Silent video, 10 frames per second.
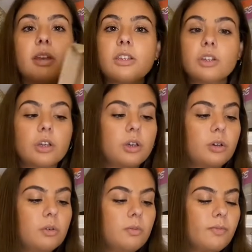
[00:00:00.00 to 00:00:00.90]

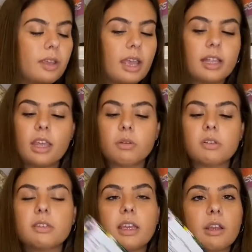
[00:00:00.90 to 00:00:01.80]
Indigo and the other
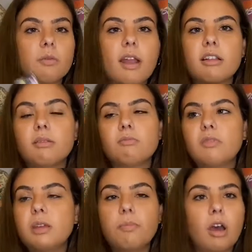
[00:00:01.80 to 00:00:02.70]
one's like a random
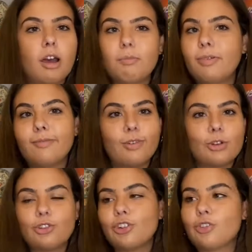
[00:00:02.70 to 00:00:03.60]
Depop
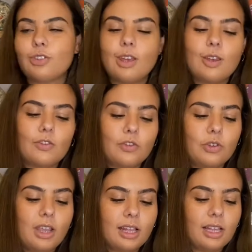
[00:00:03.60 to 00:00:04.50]
purchase.
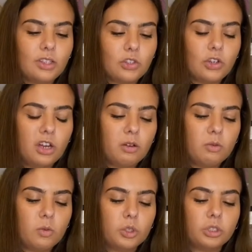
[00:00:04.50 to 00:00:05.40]
So yeah, let's start.
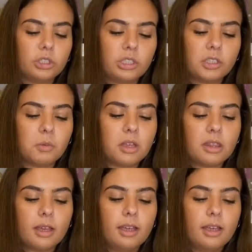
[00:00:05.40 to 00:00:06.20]
Which one should I start with?